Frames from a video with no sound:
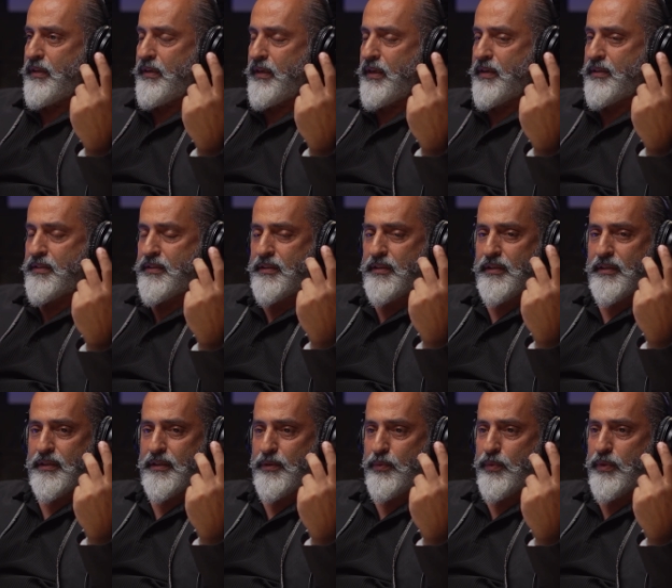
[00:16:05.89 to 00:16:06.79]
last
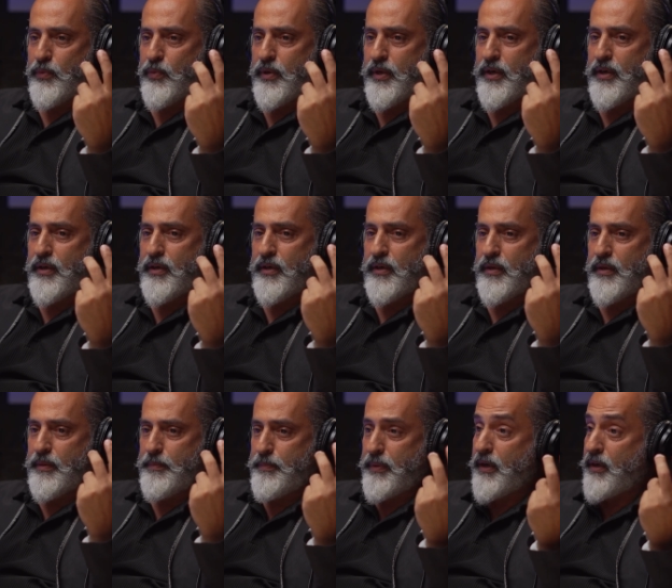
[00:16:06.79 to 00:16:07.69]
year we
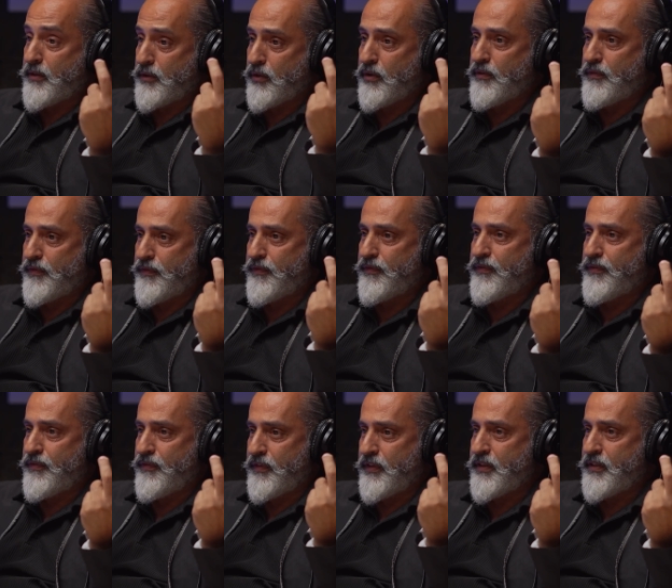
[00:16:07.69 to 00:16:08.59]
were part
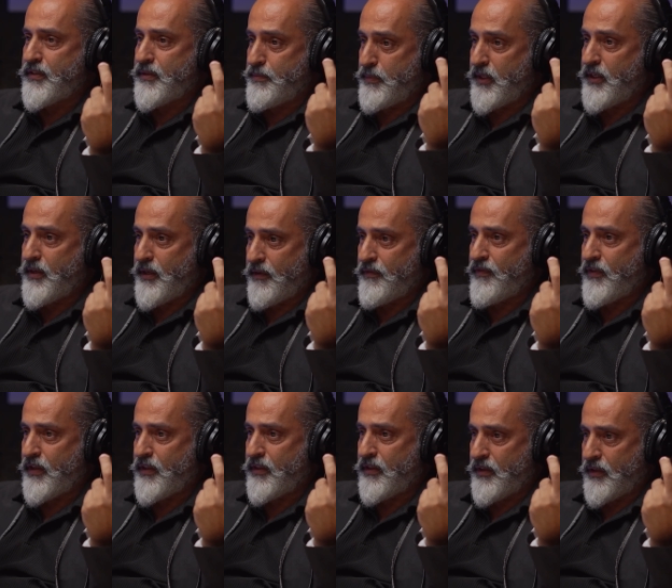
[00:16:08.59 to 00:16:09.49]
of this big
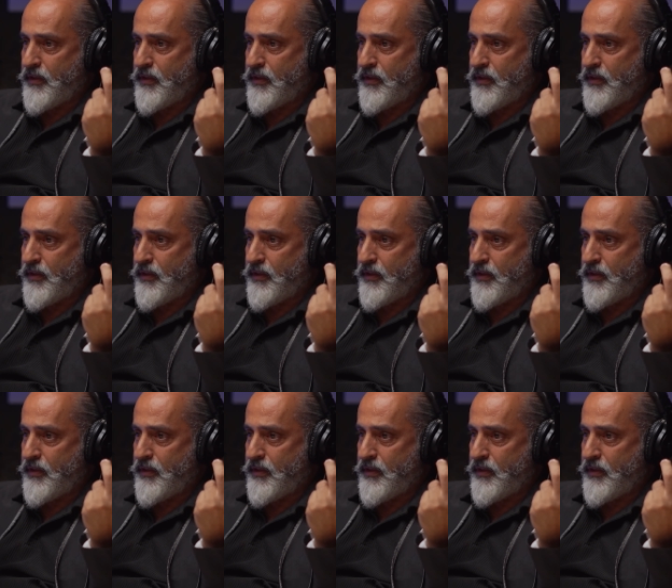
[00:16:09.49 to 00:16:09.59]
event